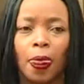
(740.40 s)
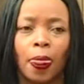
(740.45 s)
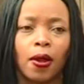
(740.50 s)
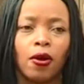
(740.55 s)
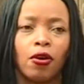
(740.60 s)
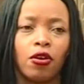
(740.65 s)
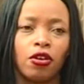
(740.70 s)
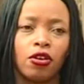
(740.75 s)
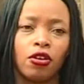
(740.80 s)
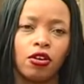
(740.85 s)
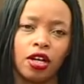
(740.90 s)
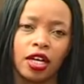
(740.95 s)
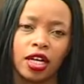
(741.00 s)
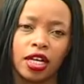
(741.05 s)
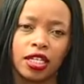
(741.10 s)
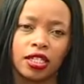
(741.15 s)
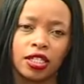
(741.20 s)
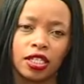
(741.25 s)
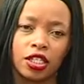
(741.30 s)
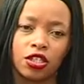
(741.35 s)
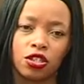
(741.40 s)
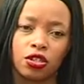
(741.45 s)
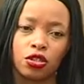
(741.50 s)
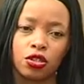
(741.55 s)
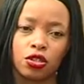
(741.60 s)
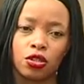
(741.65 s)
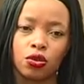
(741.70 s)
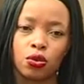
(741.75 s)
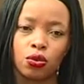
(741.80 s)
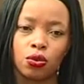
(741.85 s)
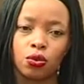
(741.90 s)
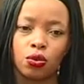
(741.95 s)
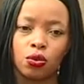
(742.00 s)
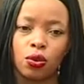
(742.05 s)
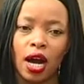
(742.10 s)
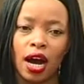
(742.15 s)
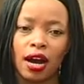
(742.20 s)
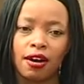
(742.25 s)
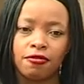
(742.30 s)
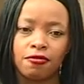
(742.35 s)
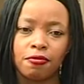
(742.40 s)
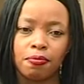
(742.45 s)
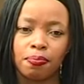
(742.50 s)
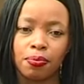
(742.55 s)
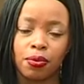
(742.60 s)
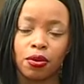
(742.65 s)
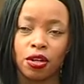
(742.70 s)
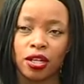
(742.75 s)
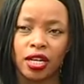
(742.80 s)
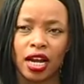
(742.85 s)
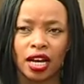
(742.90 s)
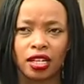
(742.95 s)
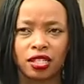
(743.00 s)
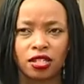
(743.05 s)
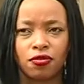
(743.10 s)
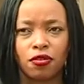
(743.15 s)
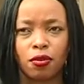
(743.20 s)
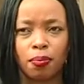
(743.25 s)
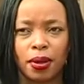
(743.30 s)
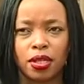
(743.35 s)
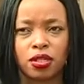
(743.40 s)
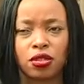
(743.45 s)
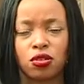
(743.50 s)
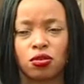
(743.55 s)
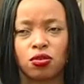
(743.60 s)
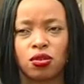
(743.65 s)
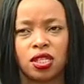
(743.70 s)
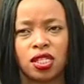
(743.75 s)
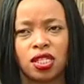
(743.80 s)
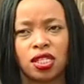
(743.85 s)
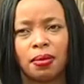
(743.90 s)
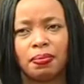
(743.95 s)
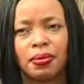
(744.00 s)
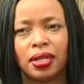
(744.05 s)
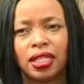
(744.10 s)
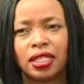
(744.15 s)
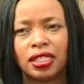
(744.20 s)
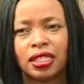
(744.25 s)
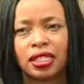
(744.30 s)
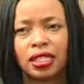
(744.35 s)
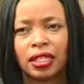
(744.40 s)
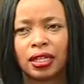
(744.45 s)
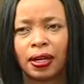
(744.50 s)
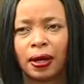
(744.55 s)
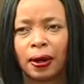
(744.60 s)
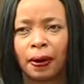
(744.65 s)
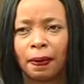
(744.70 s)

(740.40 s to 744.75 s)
or organizations who have products for persons with disability.